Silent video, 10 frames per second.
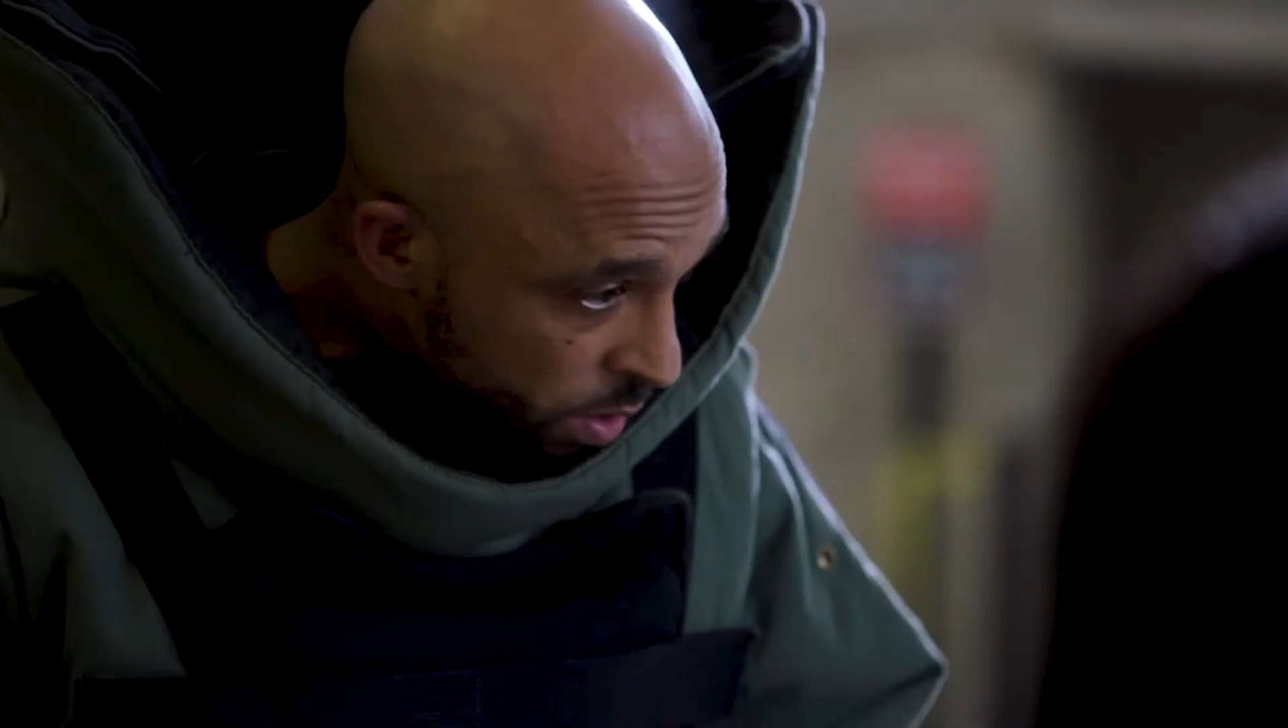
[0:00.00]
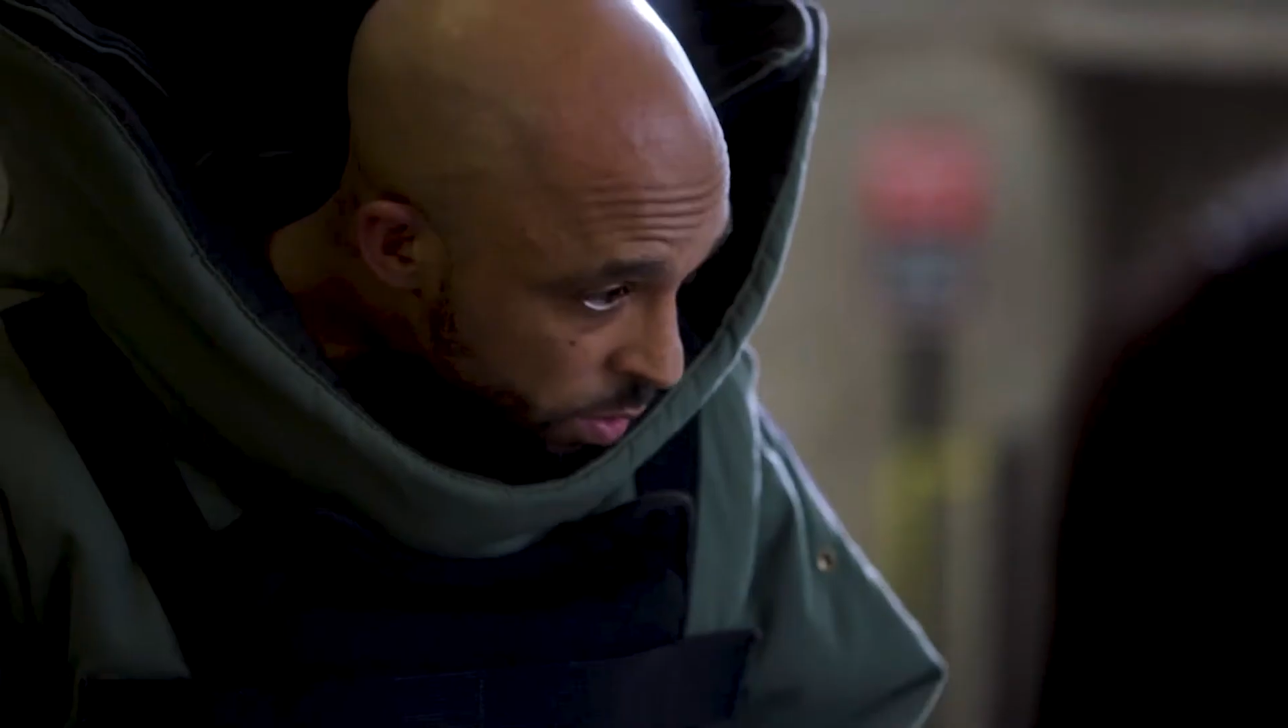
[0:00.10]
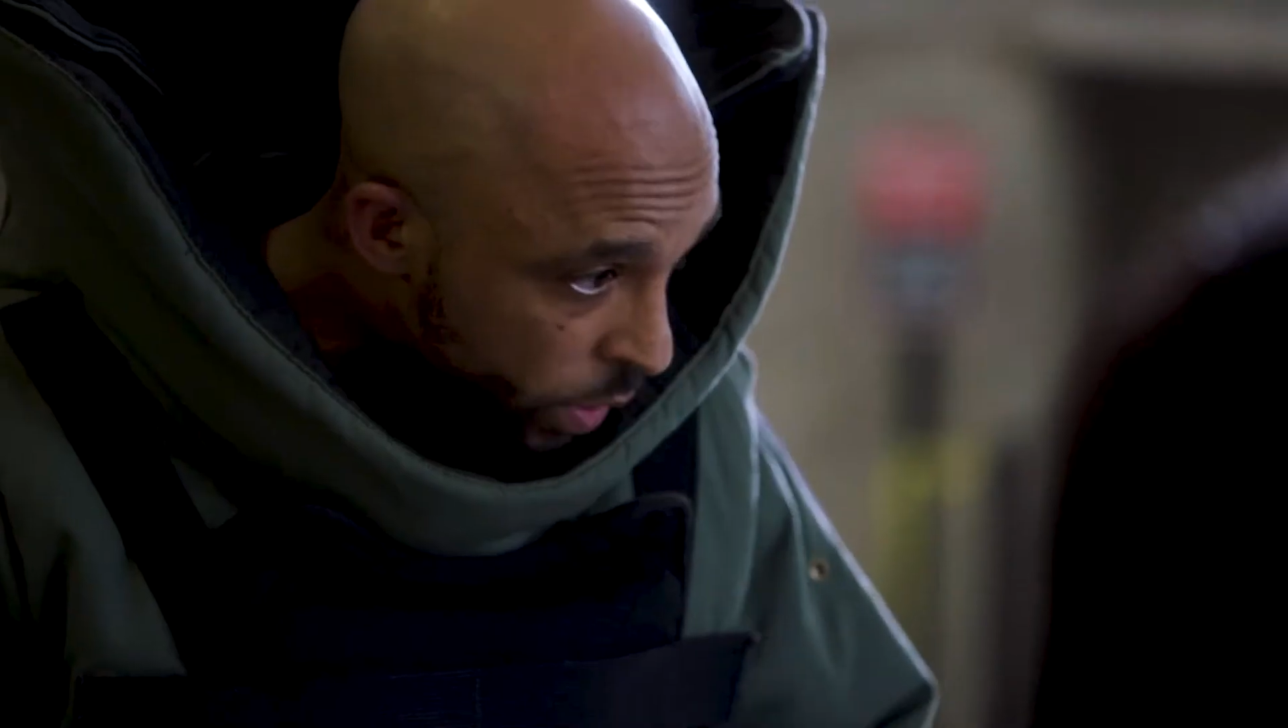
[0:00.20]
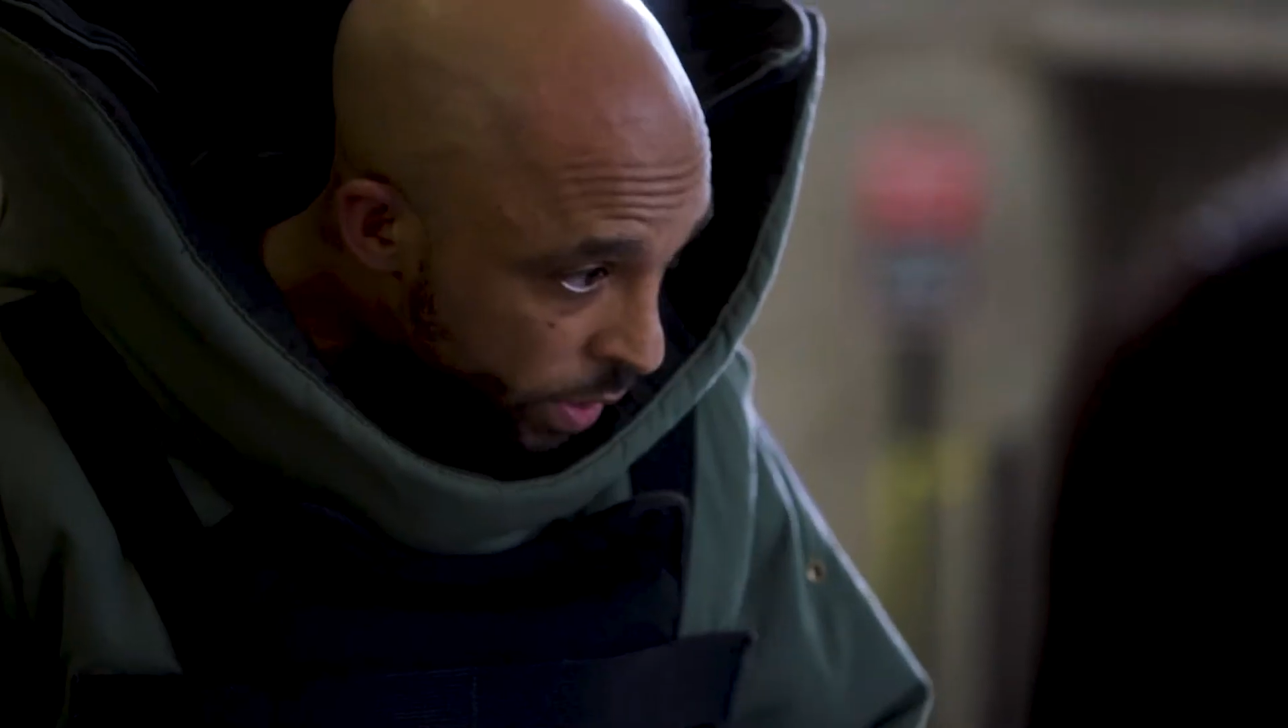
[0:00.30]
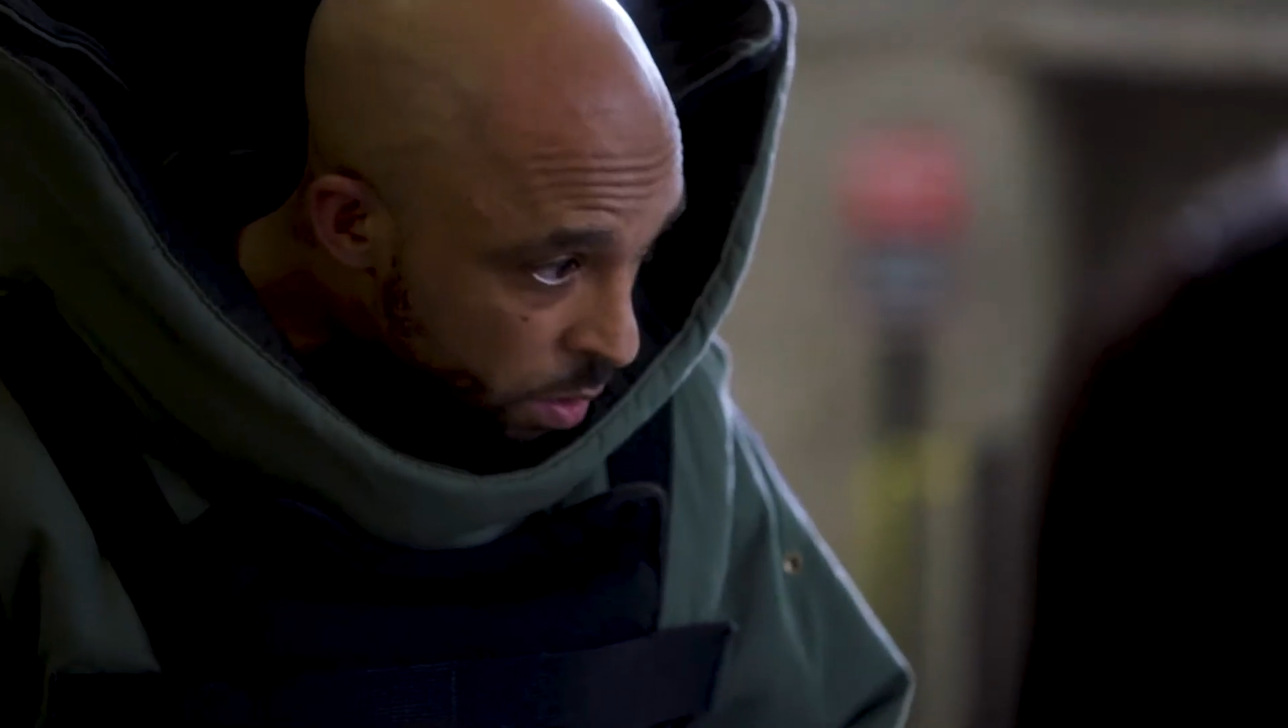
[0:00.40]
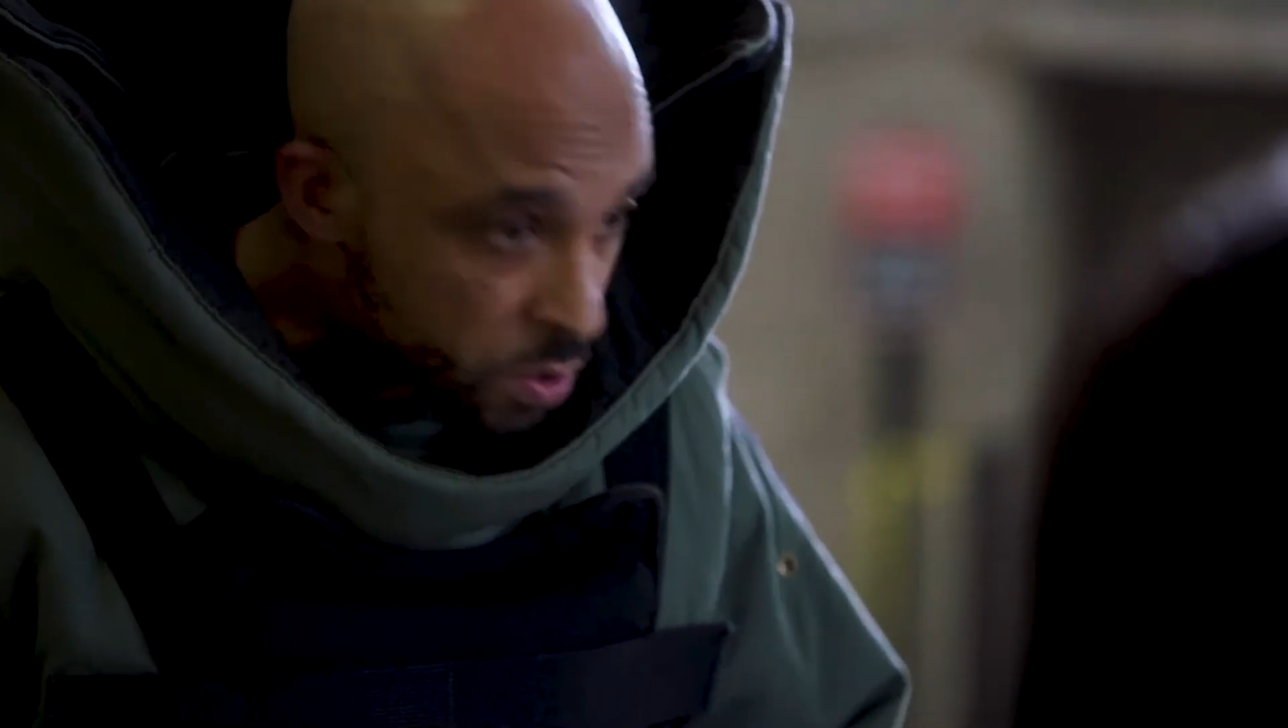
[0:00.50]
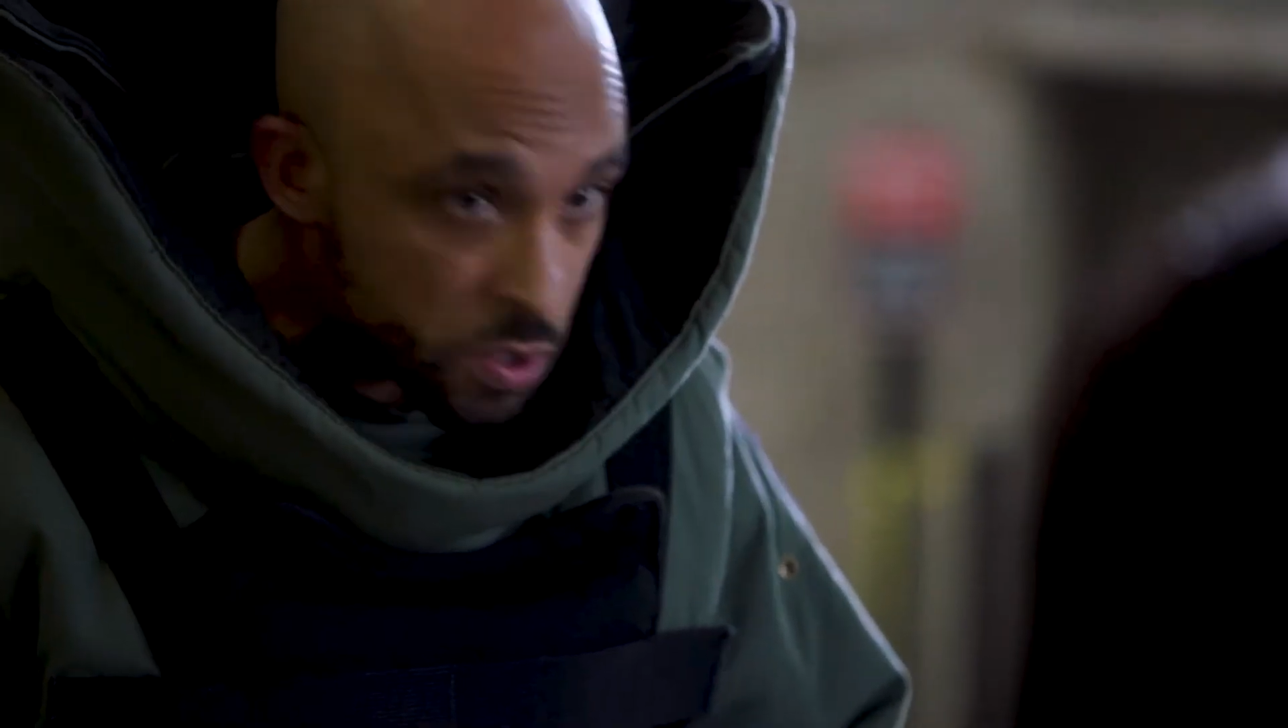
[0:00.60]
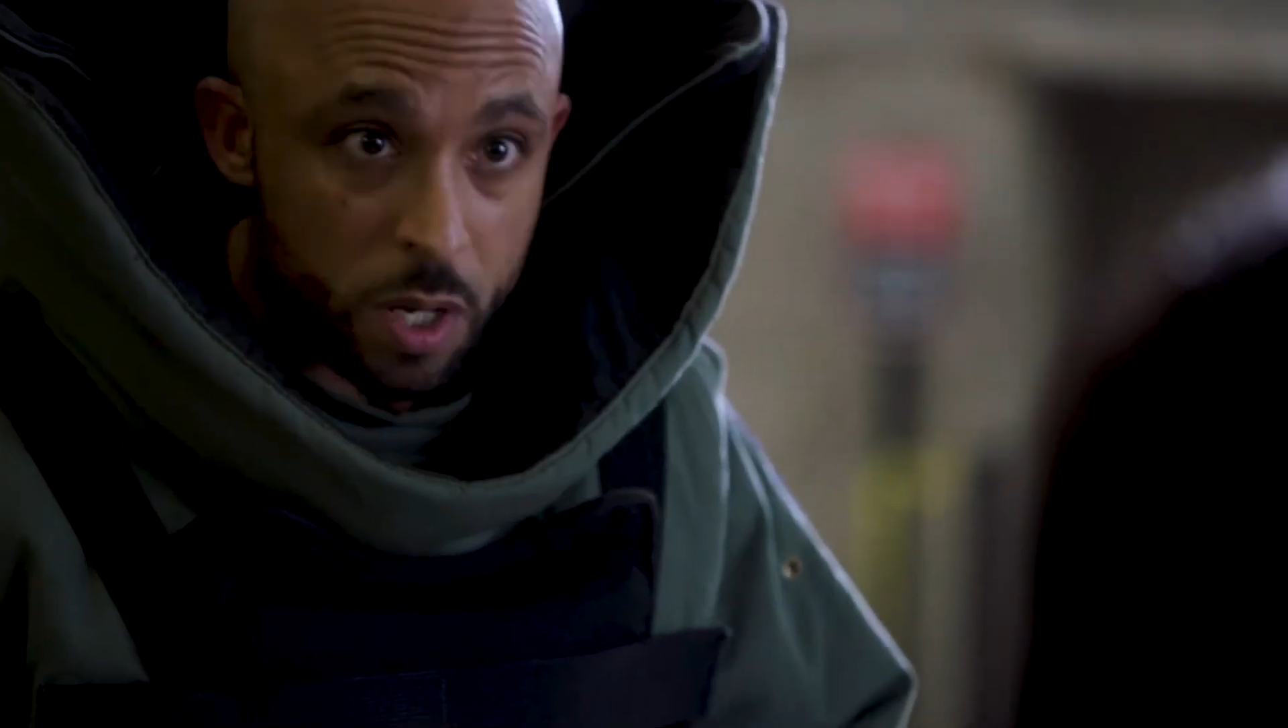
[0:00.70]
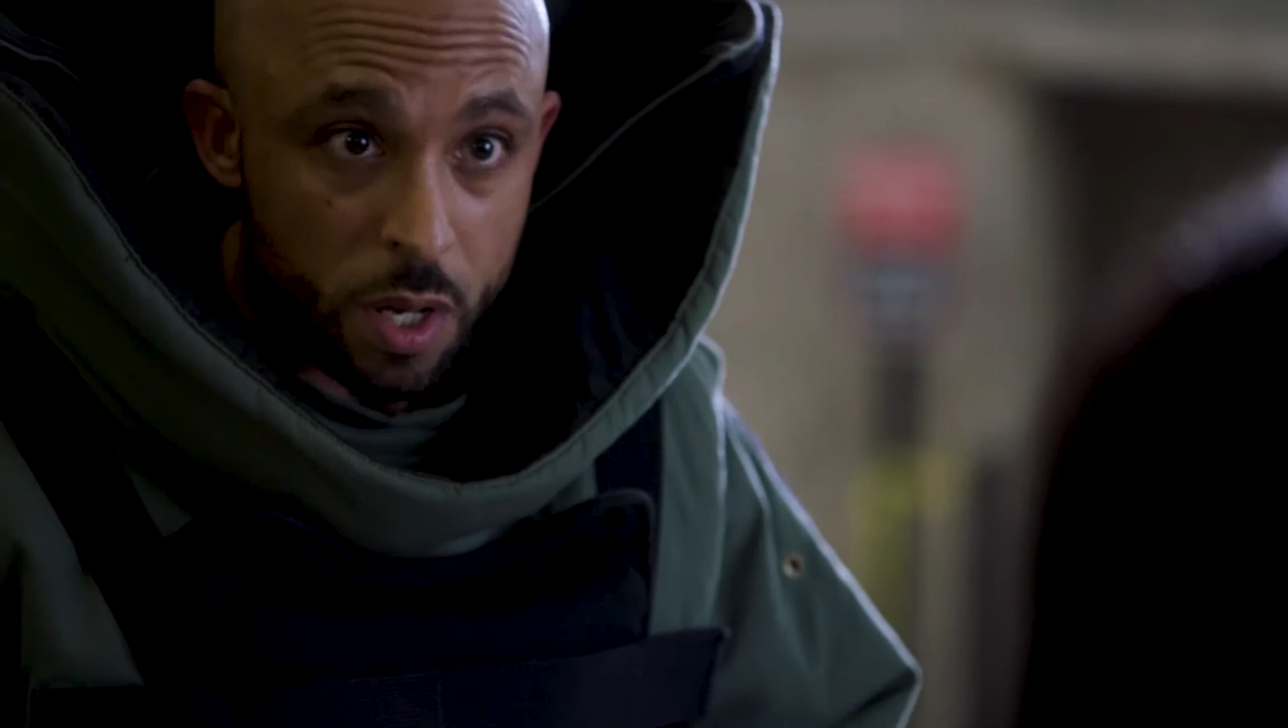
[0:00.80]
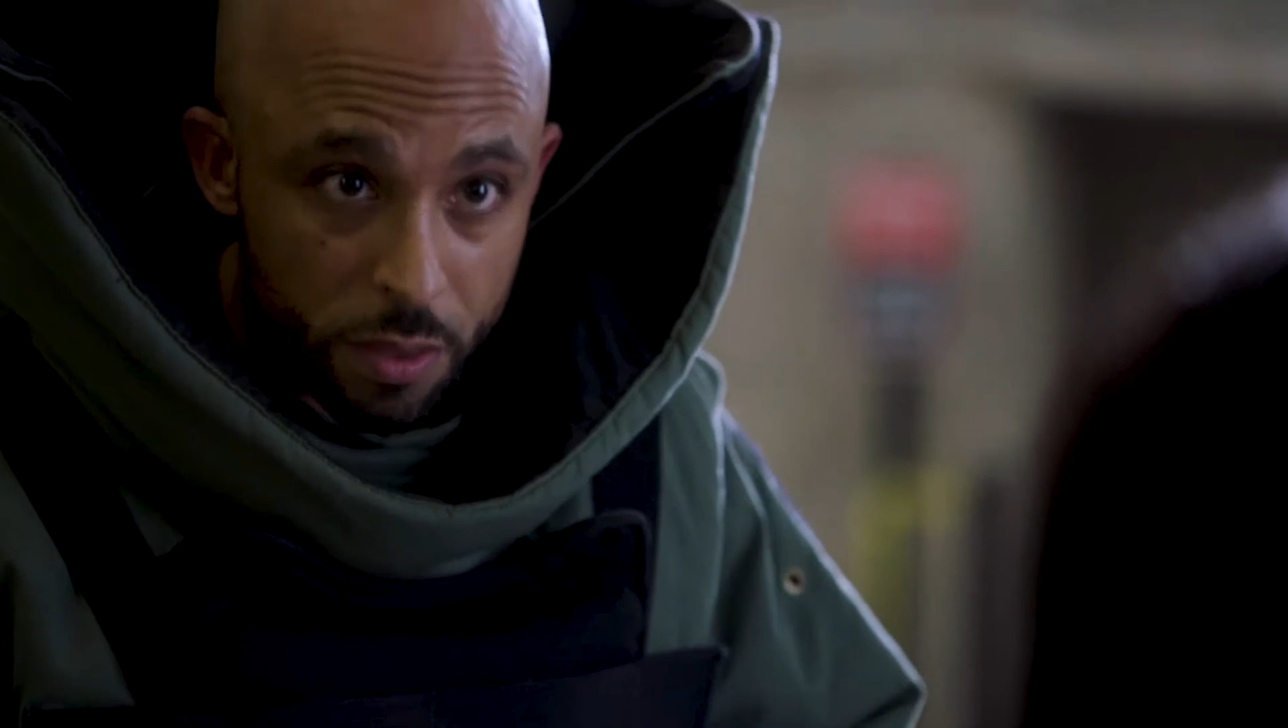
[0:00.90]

the windows,